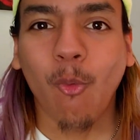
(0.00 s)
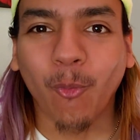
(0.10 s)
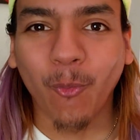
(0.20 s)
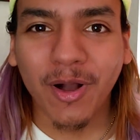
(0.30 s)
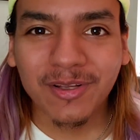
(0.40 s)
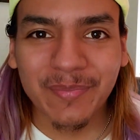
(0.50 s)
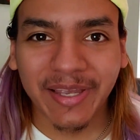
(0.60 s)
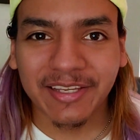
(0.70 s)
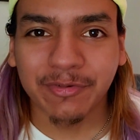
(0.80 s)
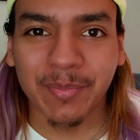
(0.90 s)
Welcome
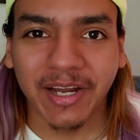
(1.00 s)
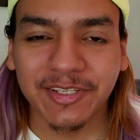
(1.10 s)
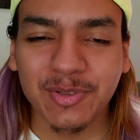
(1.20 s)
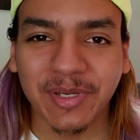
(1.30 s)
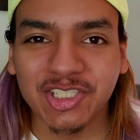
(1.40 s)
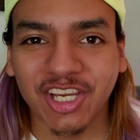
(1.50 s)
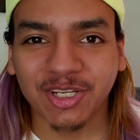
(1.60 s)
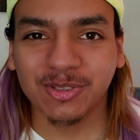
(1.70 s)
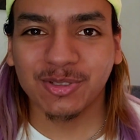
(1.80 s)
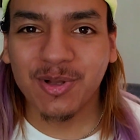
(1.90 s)
back everybody to my
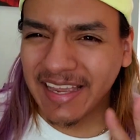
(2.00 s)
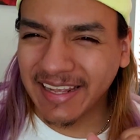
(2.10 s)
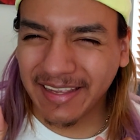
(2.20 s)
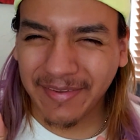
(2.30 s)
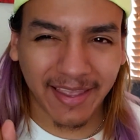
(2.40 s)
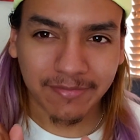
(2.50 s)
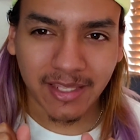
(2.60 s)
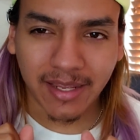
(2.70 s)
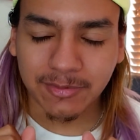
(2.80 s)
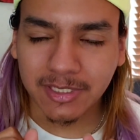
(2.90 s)
channel. Kind of have half
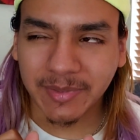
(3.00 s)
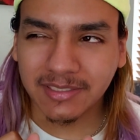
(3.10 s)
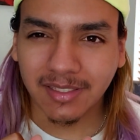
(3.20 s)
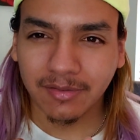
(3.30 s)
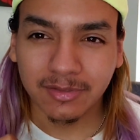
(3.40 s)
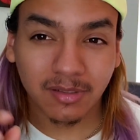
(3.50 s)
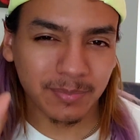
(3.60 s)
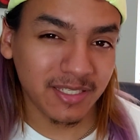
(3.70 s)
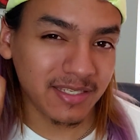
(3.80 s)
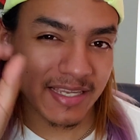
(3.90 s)
the house to myself, so
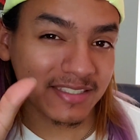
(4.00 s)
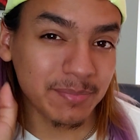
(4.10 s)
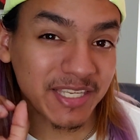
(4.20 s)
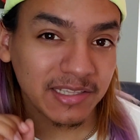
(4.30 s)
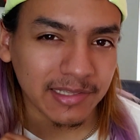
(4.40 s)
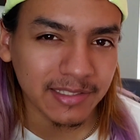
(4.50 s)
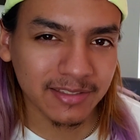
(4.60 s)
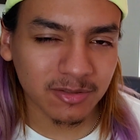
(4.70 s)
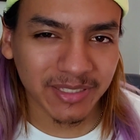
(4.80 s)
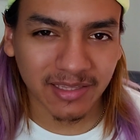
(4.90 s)
I'm get to be a
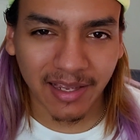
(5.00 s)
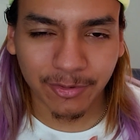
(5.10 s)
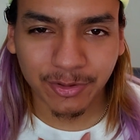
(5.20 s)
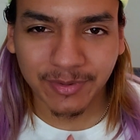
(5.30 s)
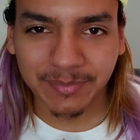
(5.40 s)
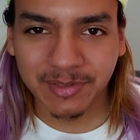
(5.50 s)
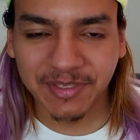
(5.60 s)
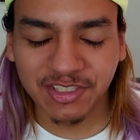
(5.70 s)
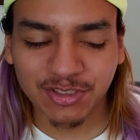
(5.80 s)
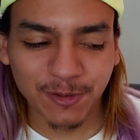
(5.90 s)
little bit louder when I'm
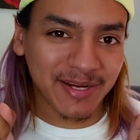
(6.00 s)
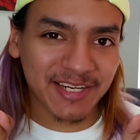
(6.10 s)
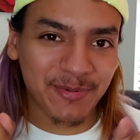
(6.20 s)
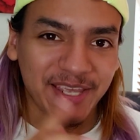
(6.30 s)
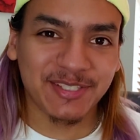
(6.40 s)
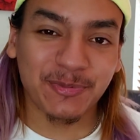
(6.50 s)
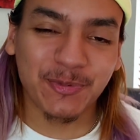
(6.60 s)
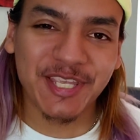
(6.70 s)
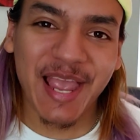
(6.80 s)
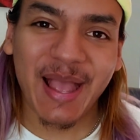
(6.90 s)
speaking to you. But anyways,
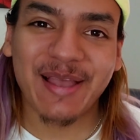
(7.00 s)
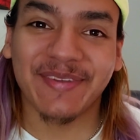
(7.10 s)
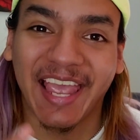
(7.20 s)
we have